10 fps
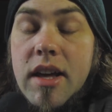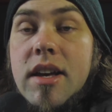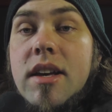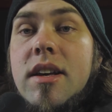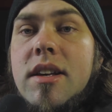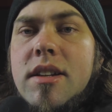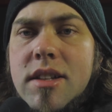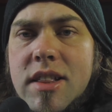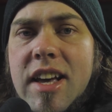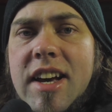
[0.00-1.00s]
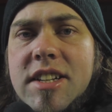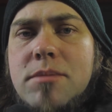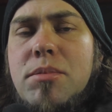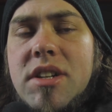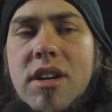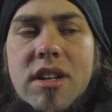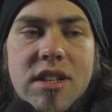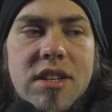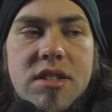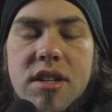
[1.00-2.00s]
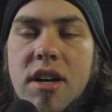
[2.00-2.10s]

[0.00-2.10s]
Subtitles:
And last but not least,